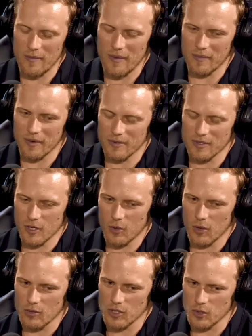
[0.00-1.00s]
I remember there was a
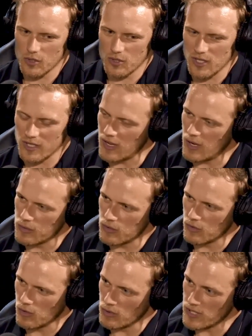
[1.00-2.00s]
quote, she also said that I was
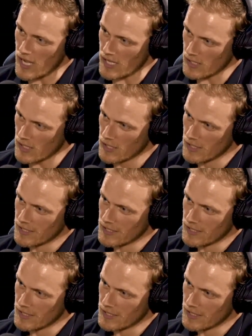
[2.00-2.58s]
grotesque.